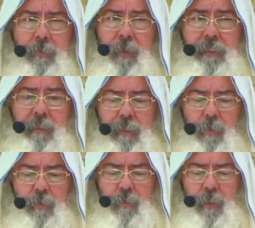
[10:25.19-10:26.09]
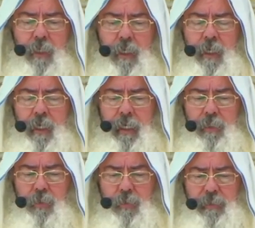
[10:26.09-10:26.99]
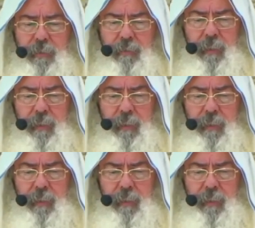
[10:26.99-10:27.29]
Check the teaching about the millennium.